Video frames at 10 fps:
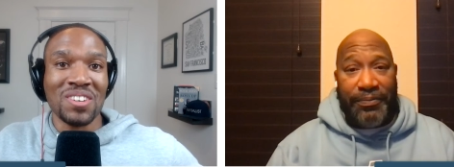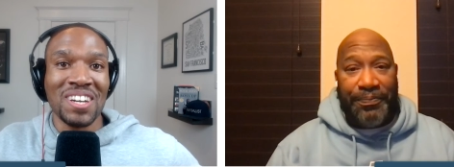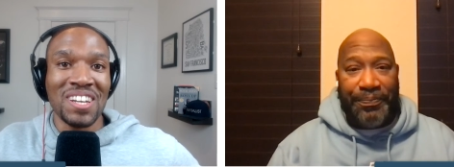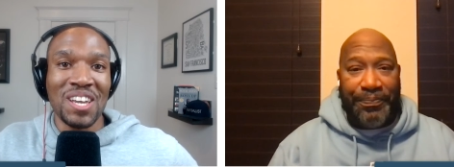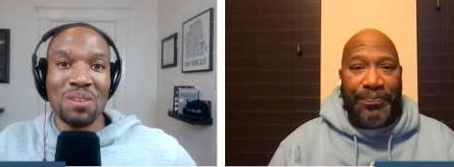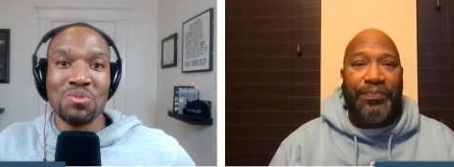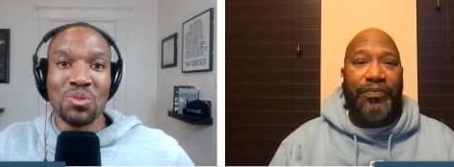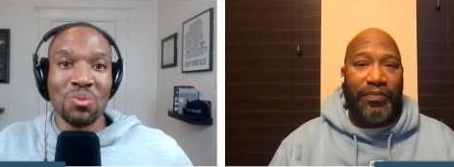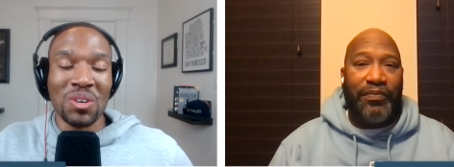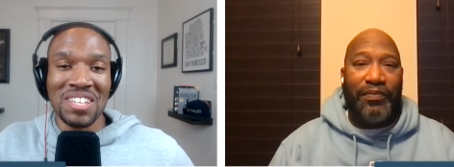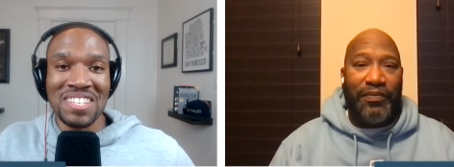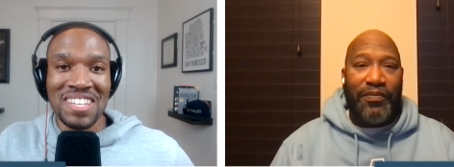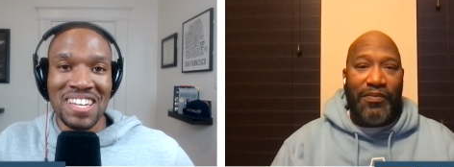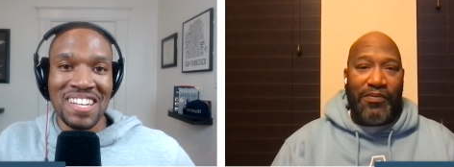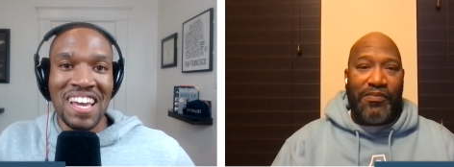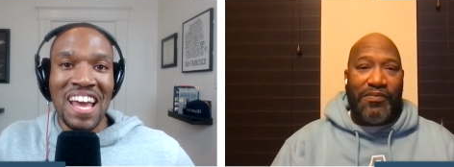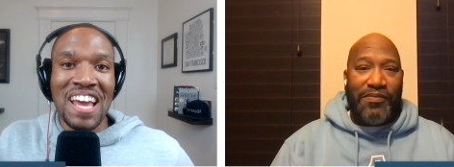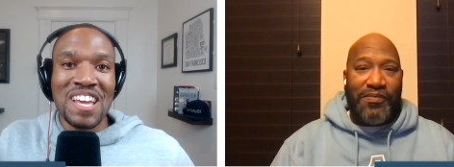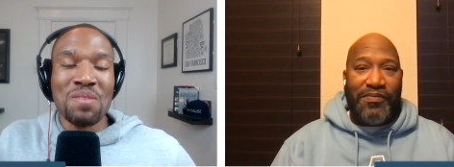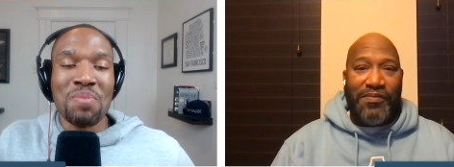Speaker 1: Cunningham doing what he did,
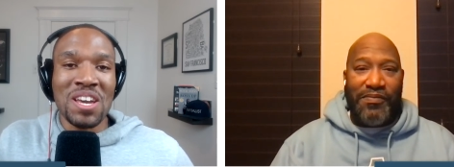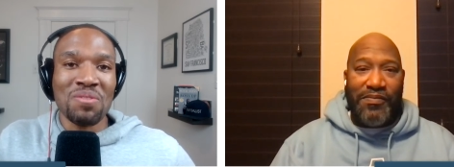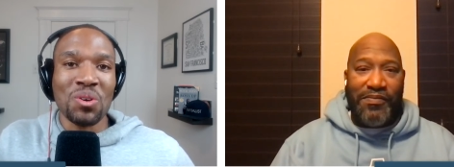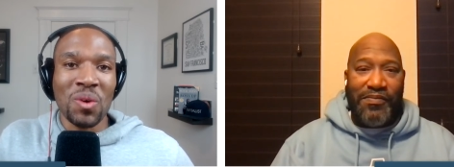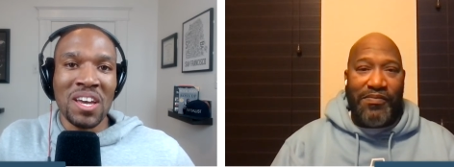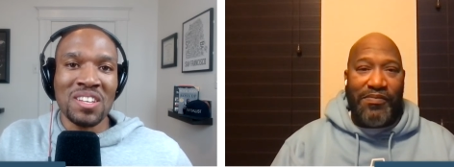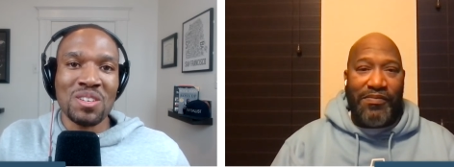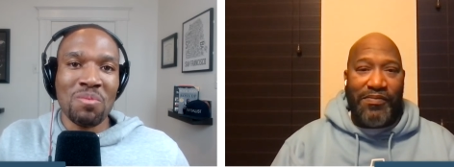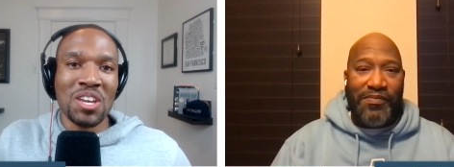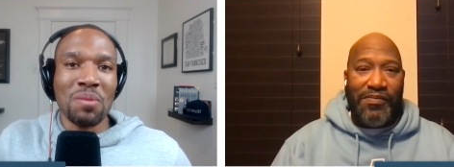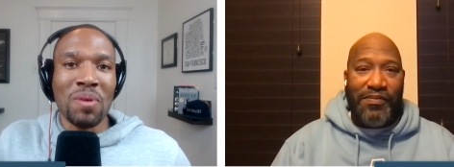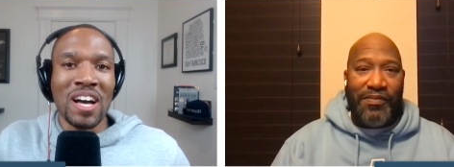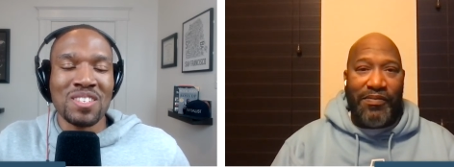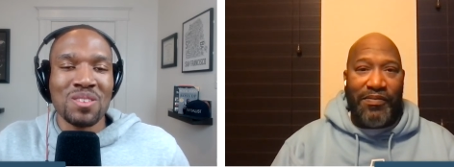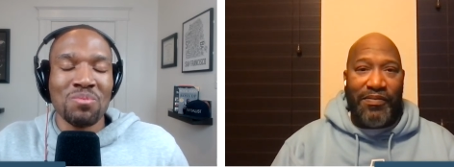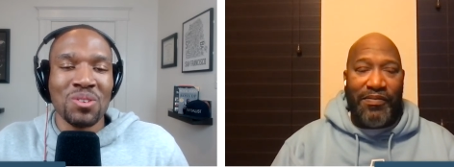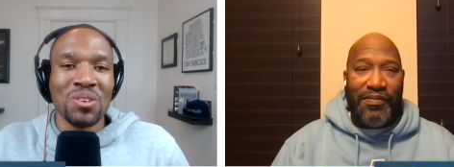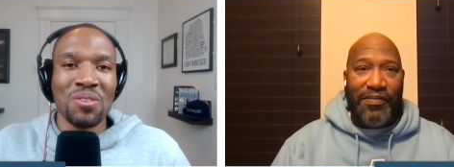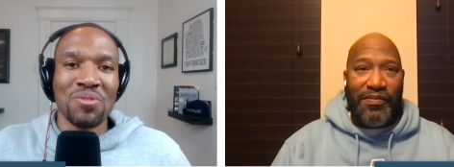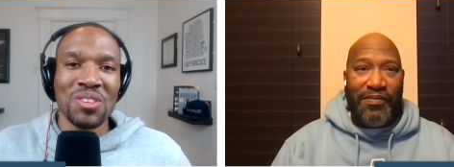he paved the way to make it possible
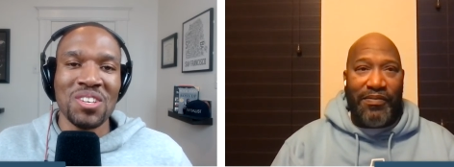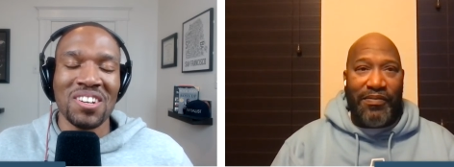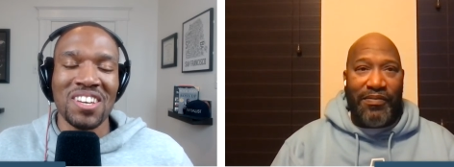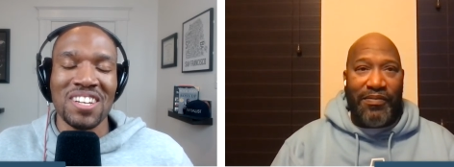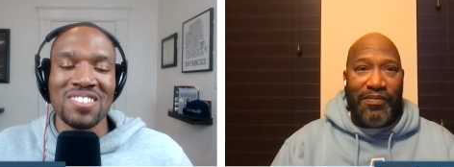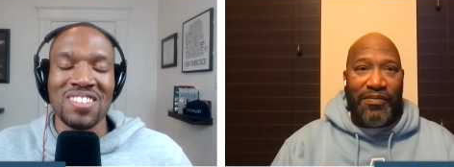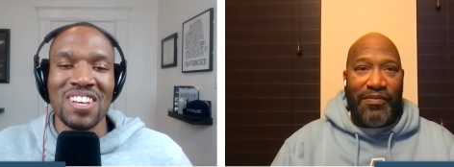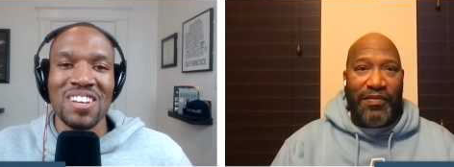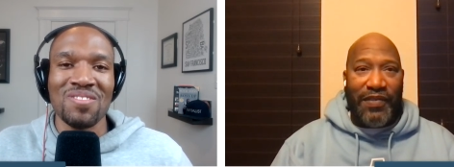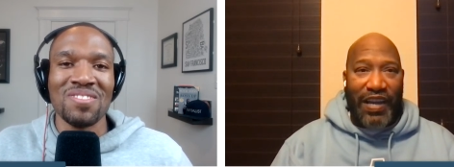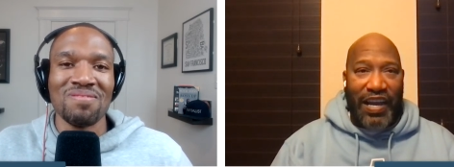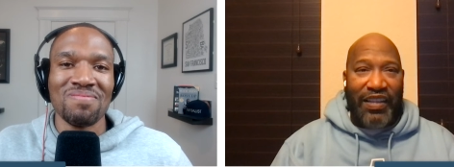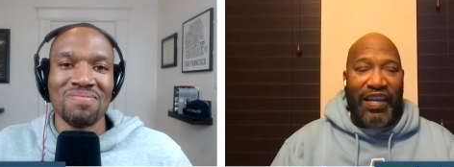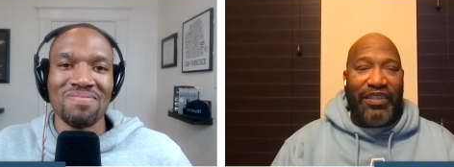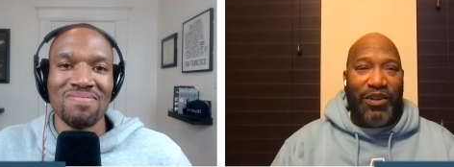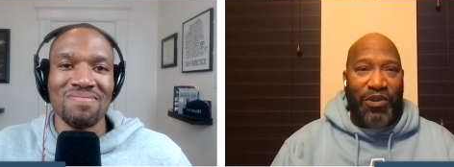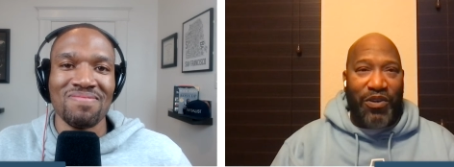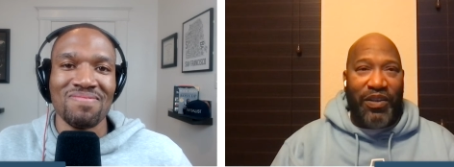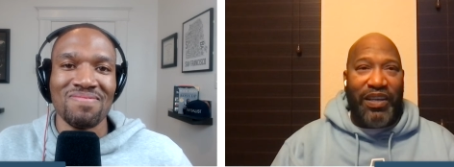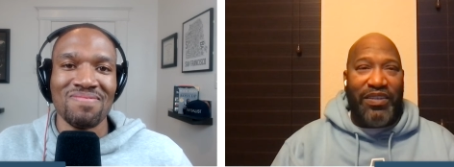for the young cats today.
Speaker 2: I like the
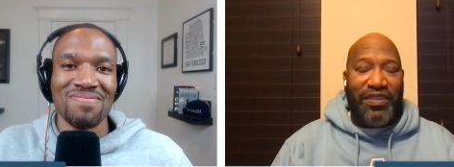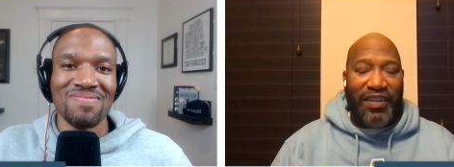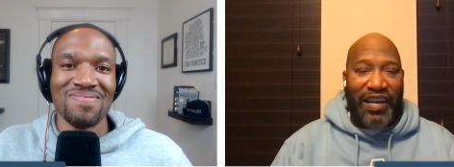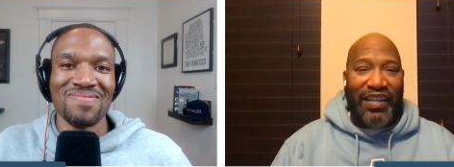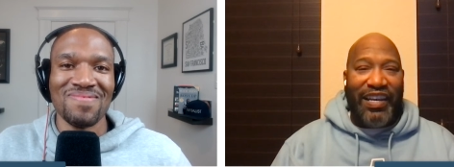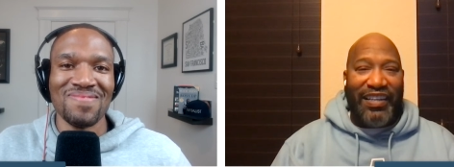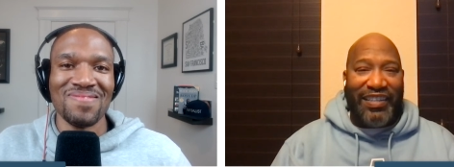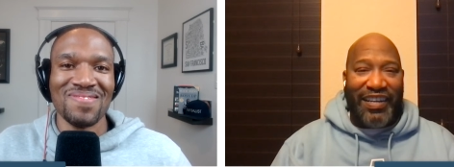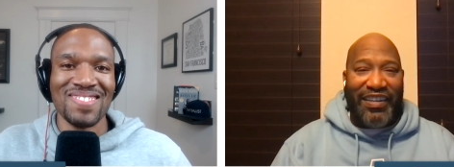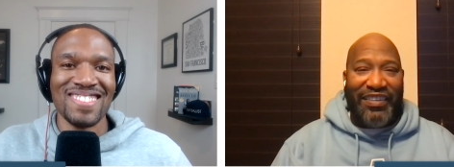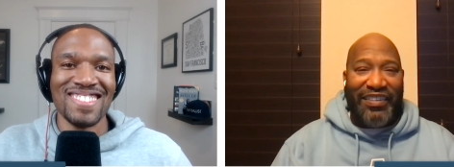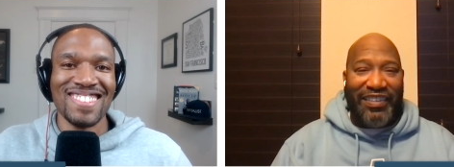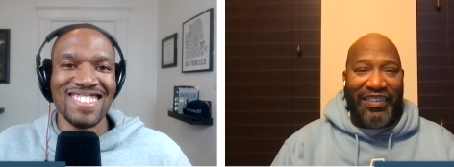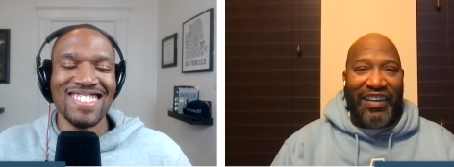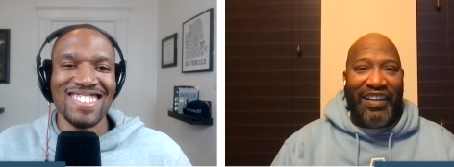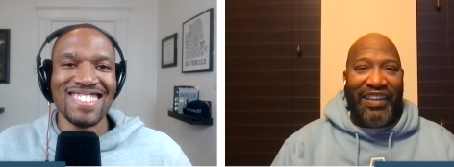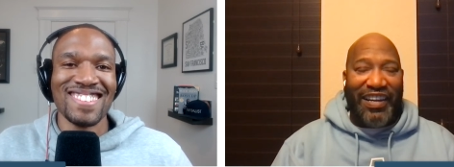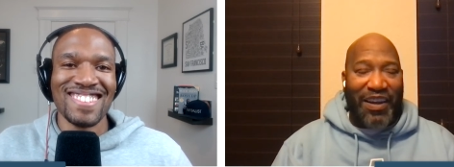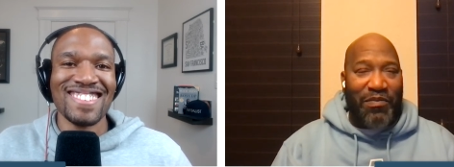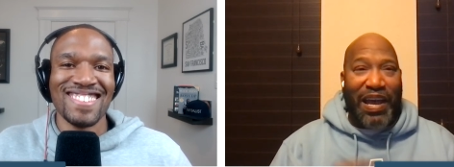correlation. I like that.
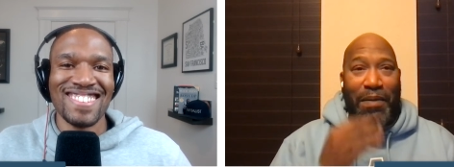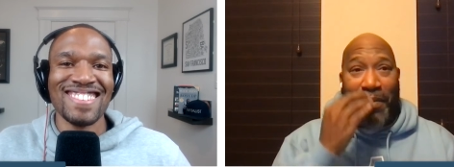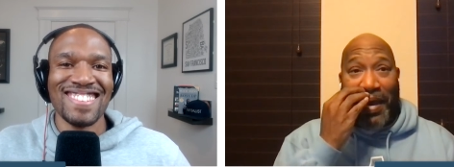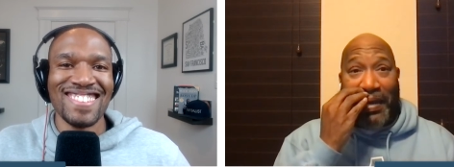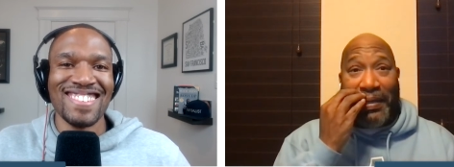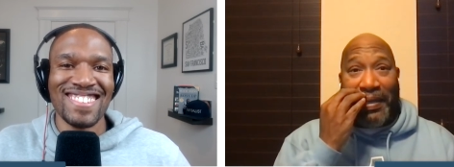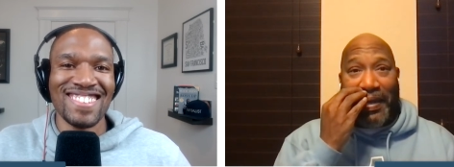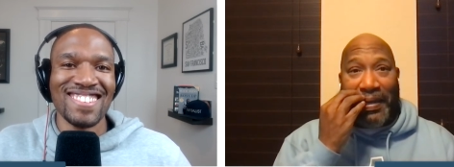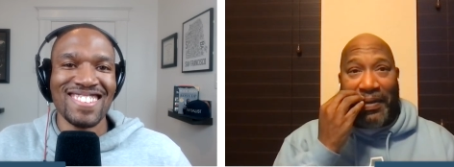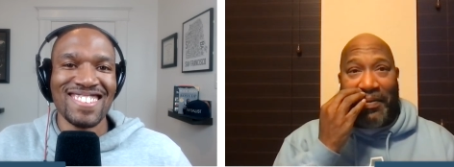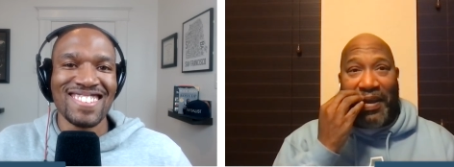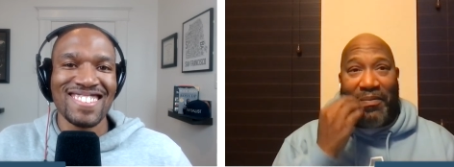I'm not mad at that.